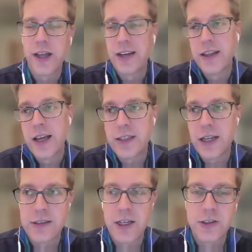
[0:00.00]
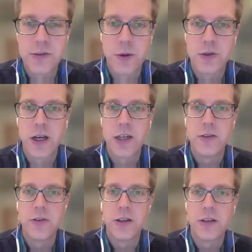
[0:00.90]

That touches both sides of it.